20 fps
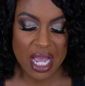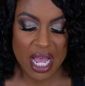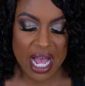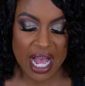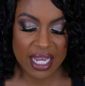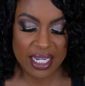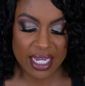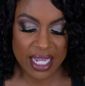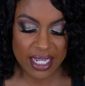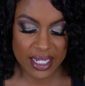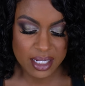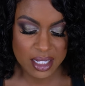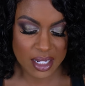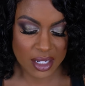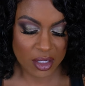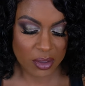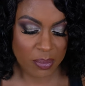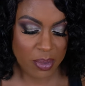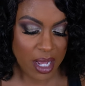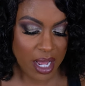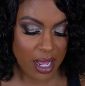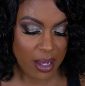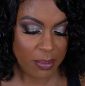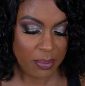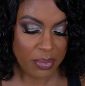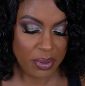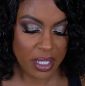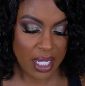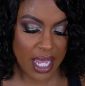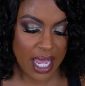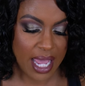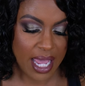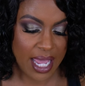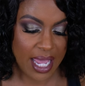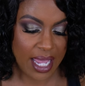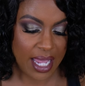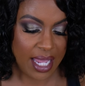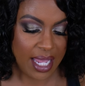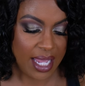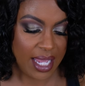I like ColourPop,
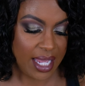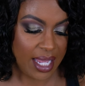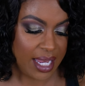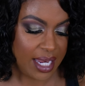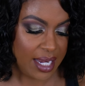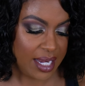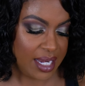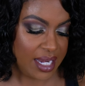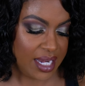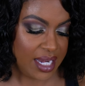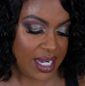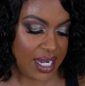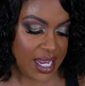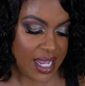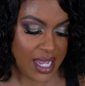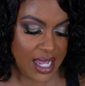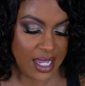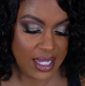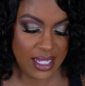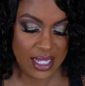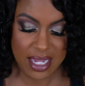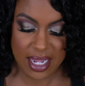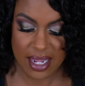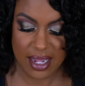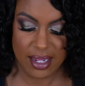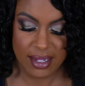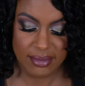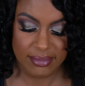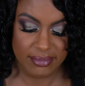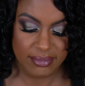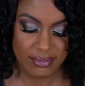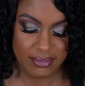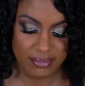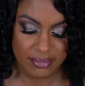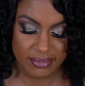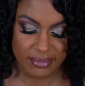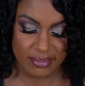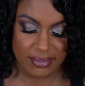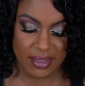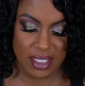and yeah,
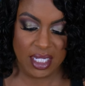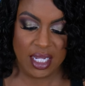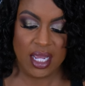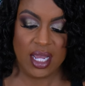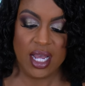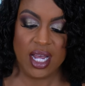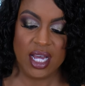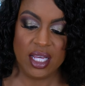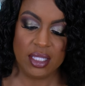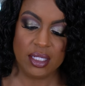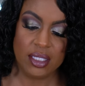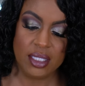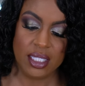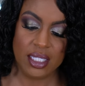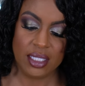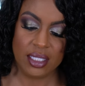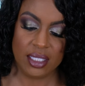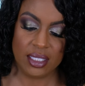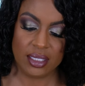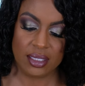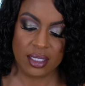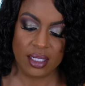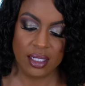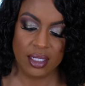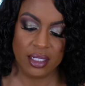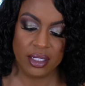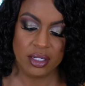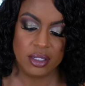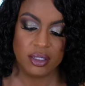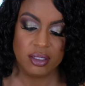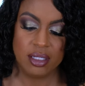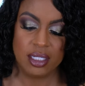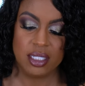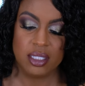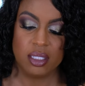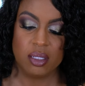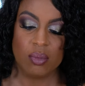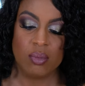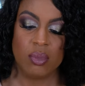other than this glitter in the